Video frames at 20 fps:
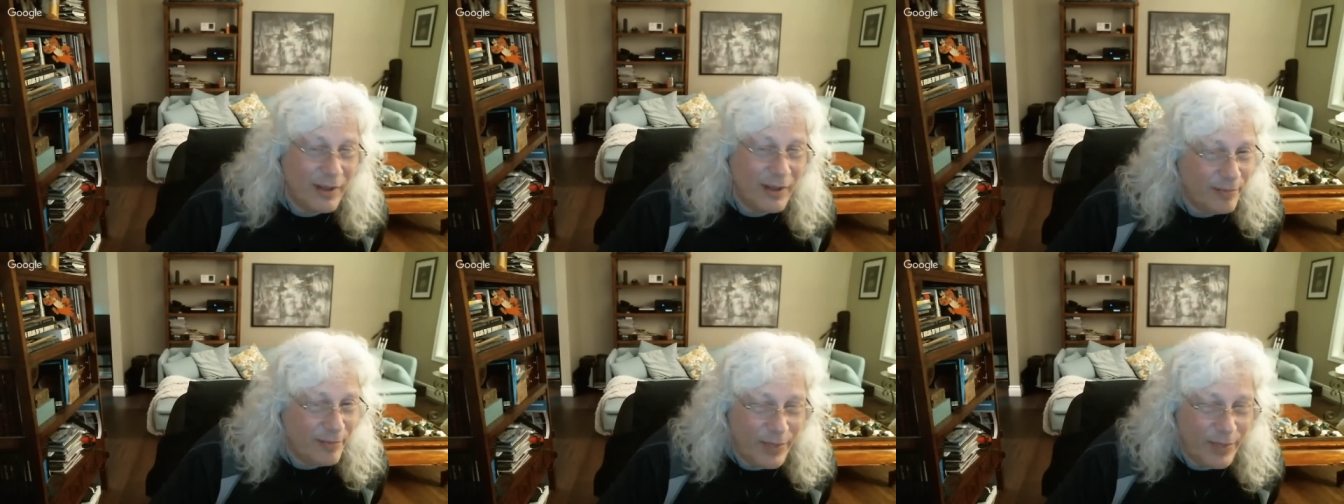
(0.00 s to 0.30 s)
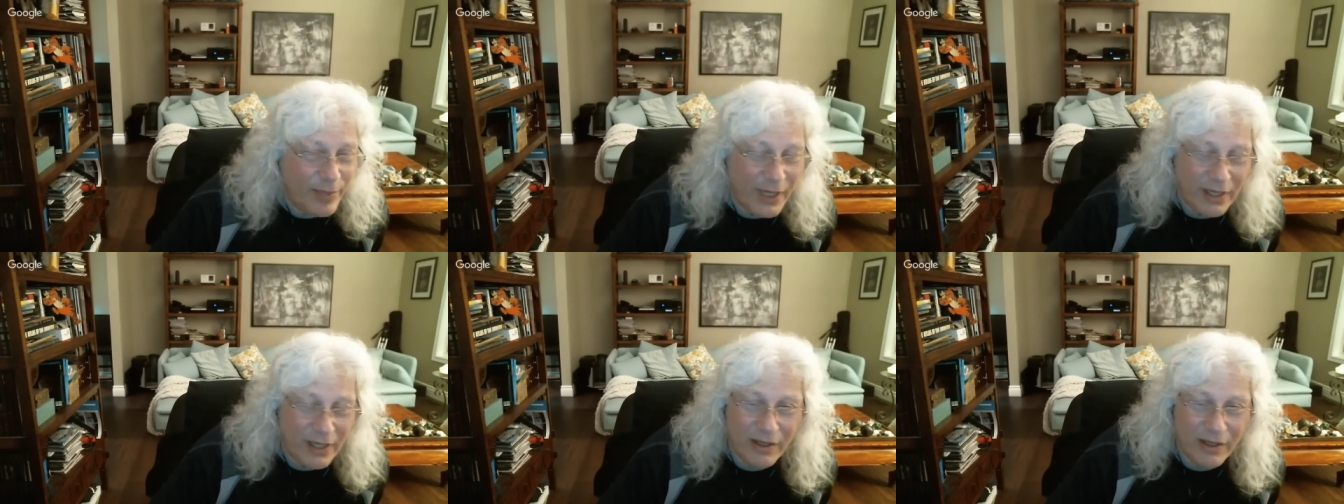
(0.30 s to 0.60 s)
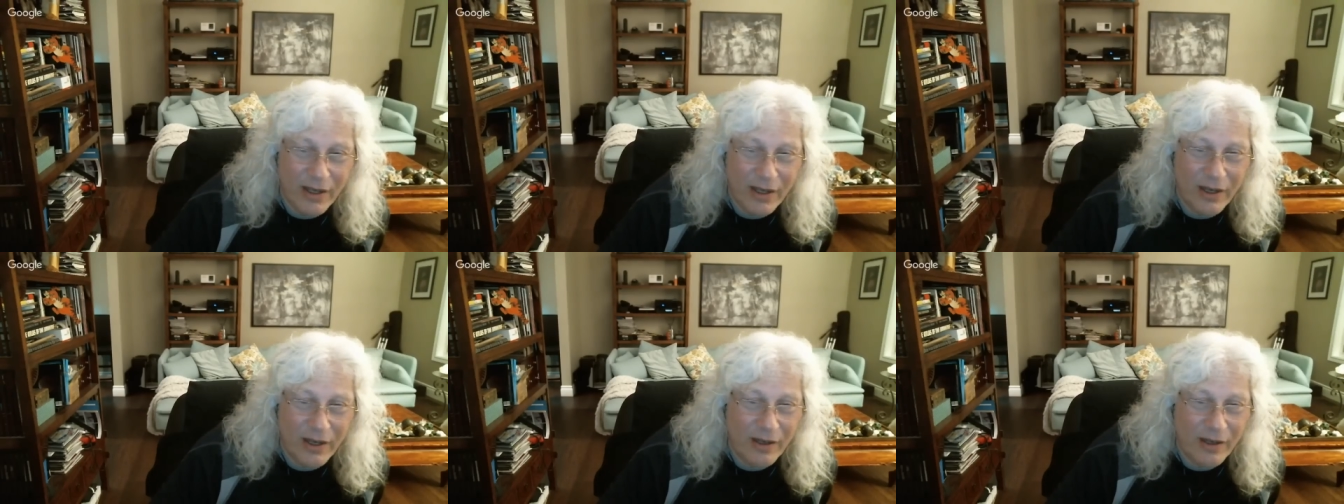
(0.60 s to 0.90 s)
pick
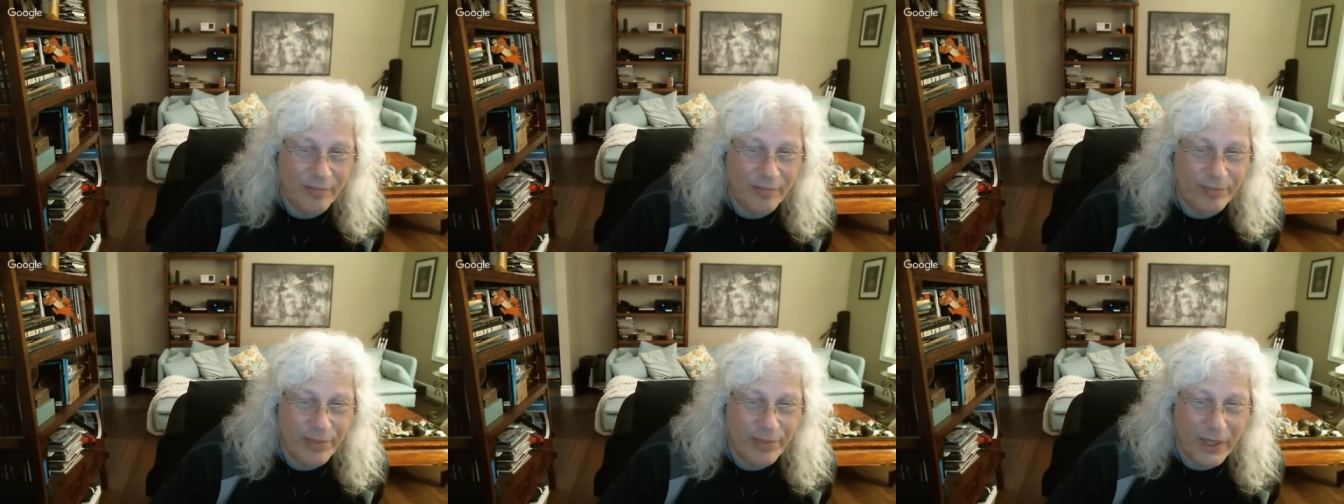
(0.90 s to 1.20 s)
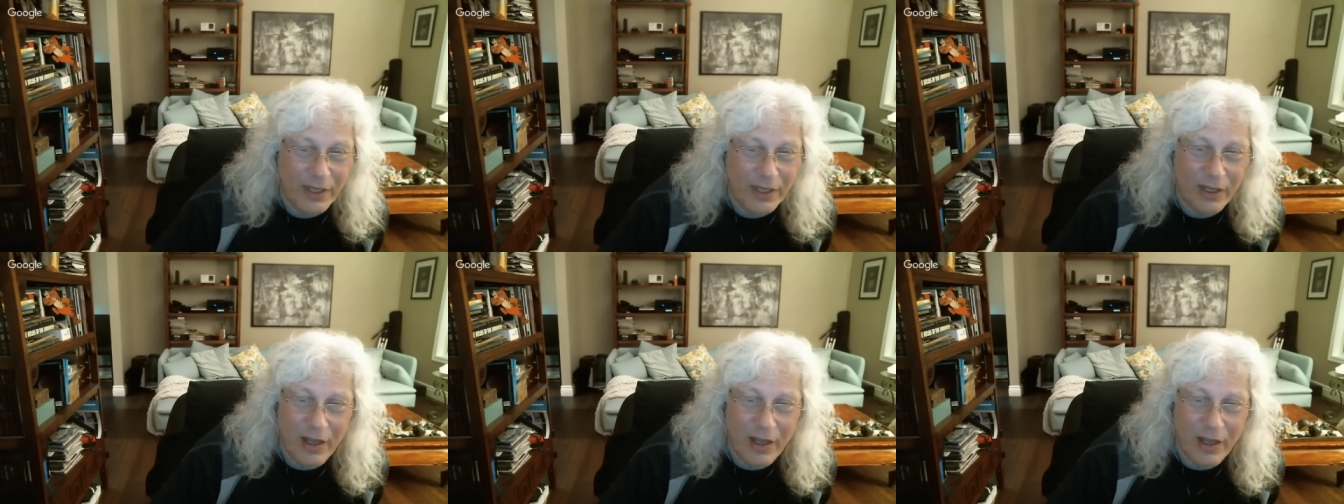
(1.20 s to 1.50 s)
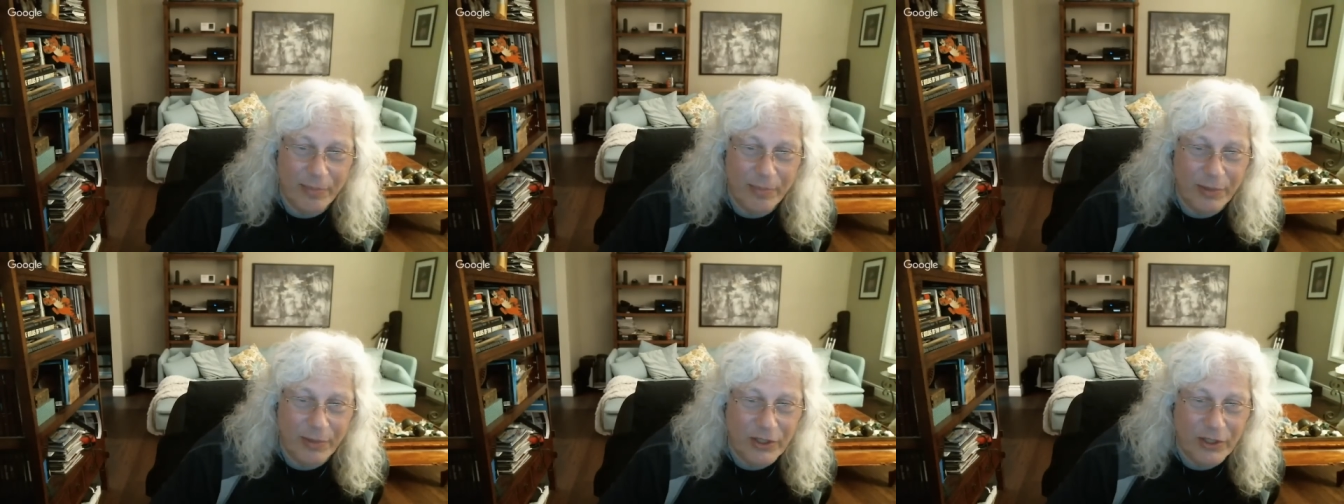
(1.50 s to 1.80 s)
uh, pick a
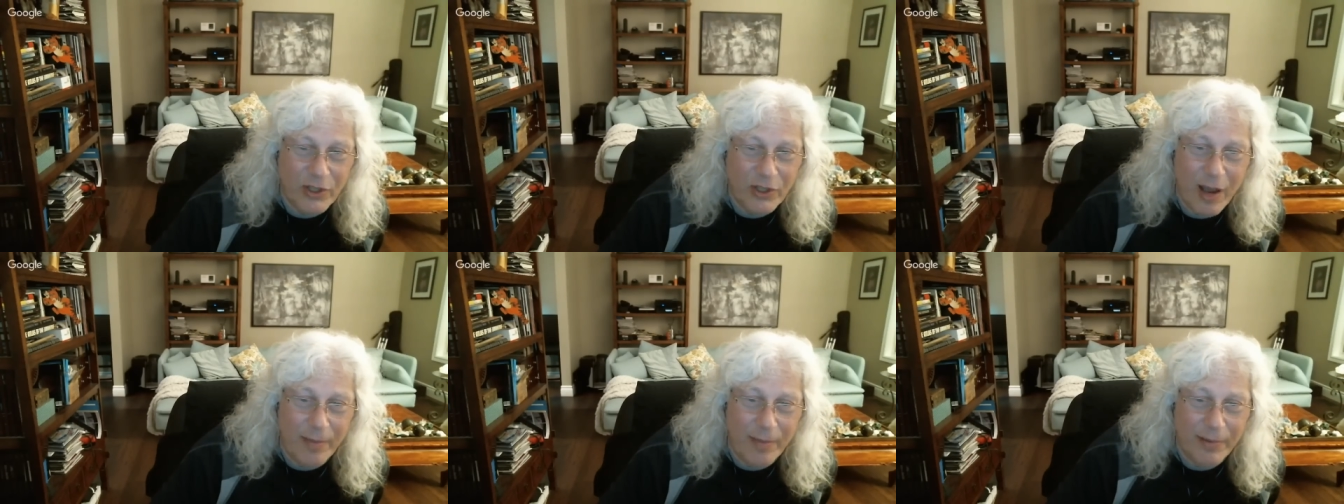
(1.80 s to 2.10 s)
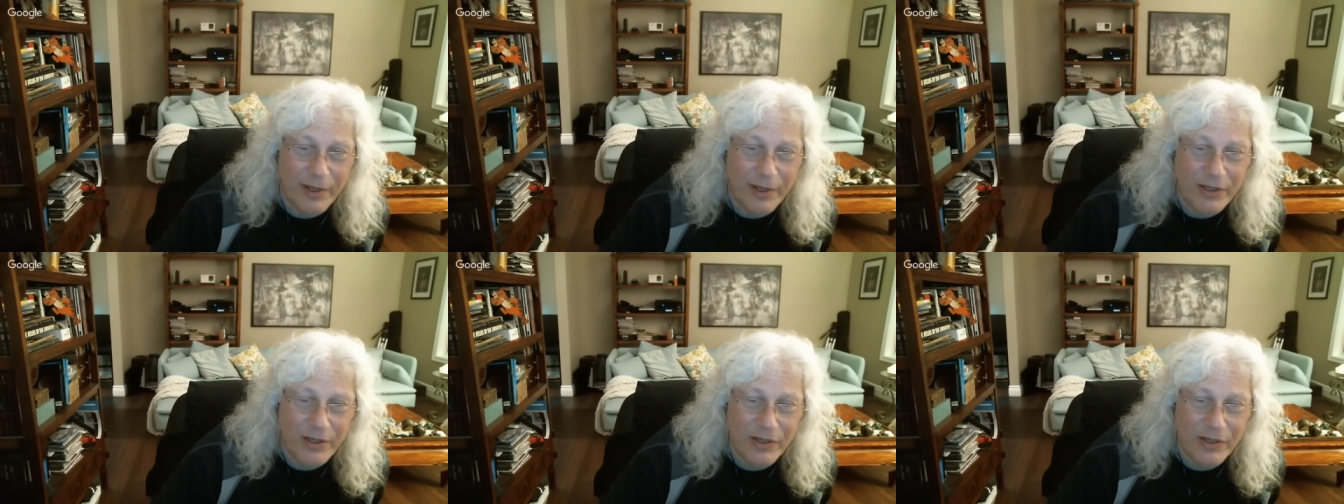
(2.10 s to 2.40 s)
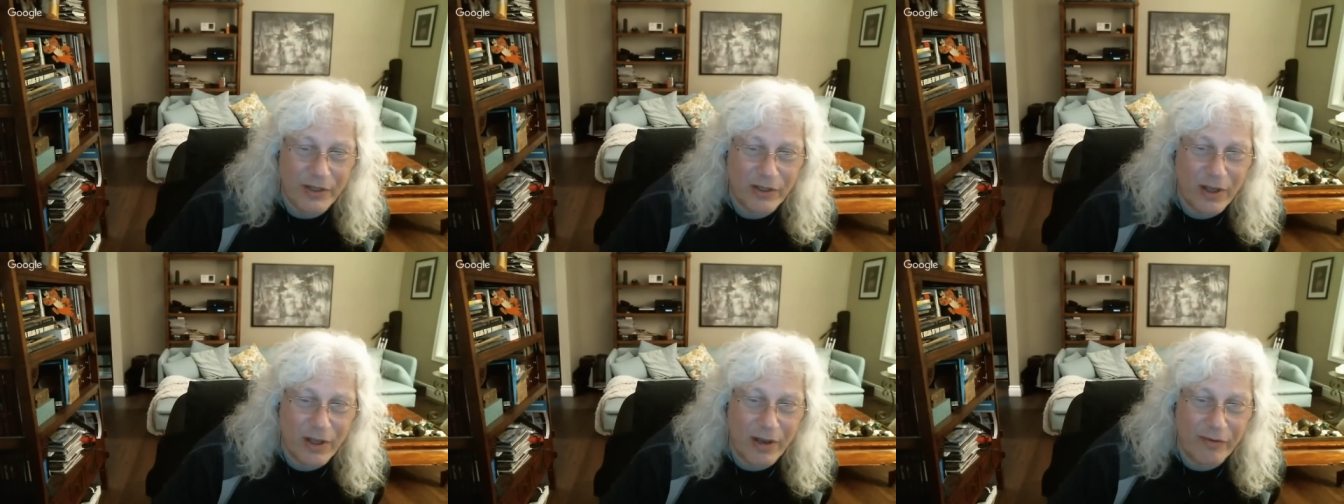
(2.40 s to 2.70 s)
couple of topics
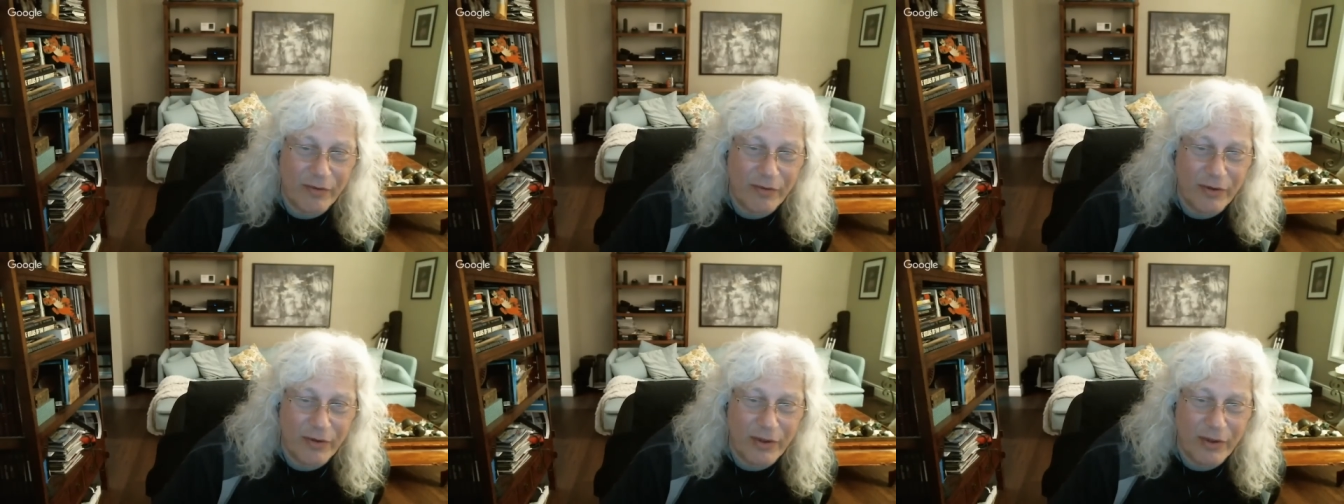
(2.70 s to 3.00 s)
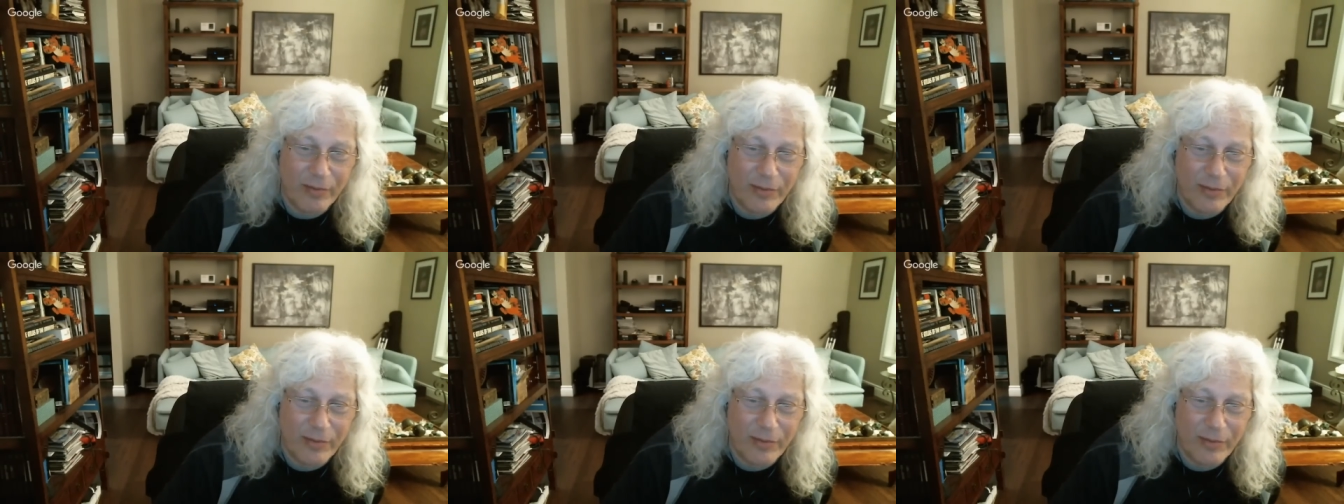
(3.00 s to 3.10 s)
and cover them.